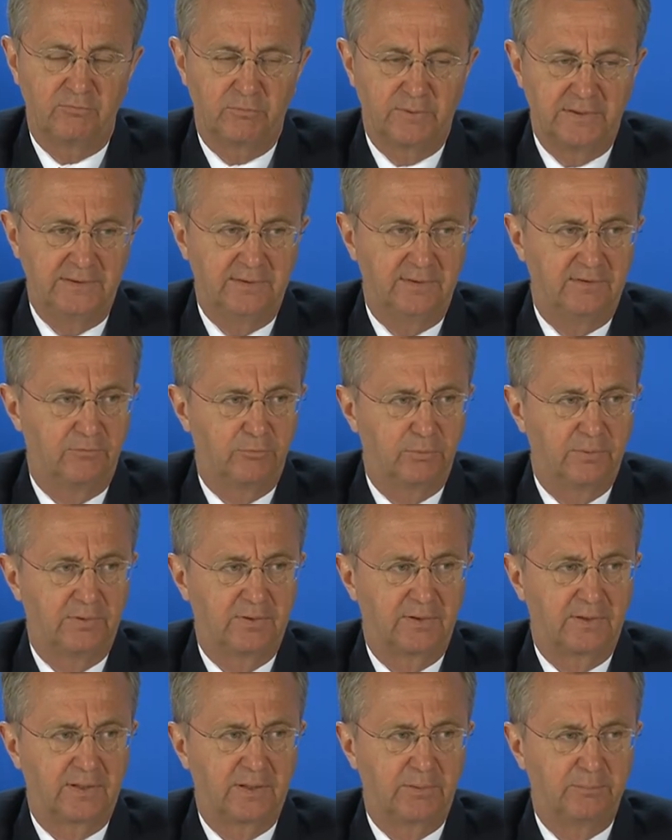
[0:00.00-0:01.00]
trainees when
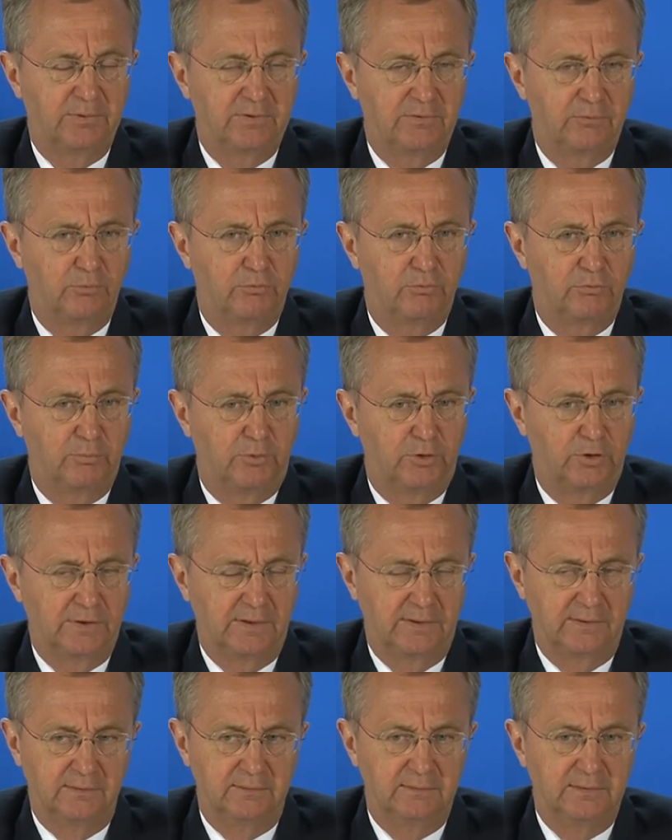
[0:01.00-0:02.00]
they're coming to
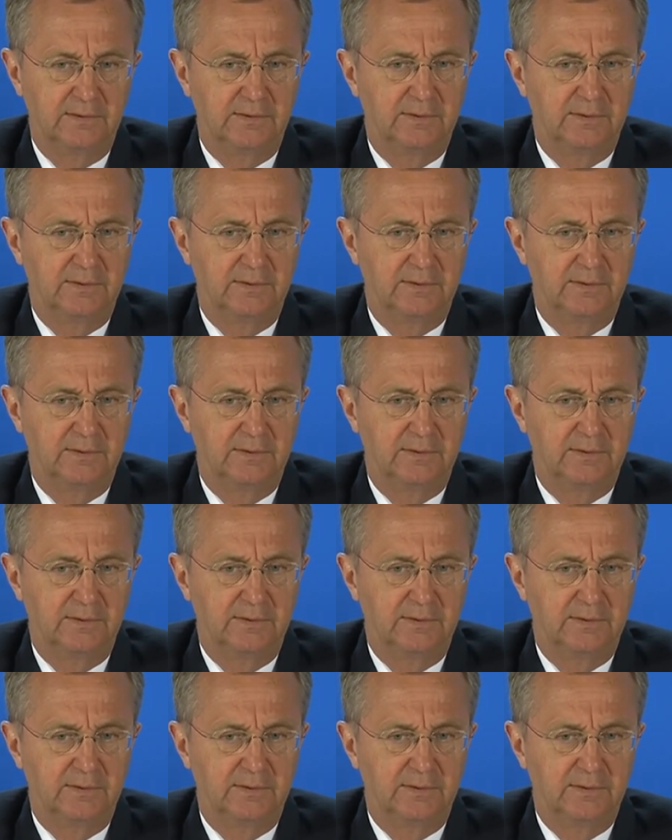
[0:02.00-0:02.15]
Somalia.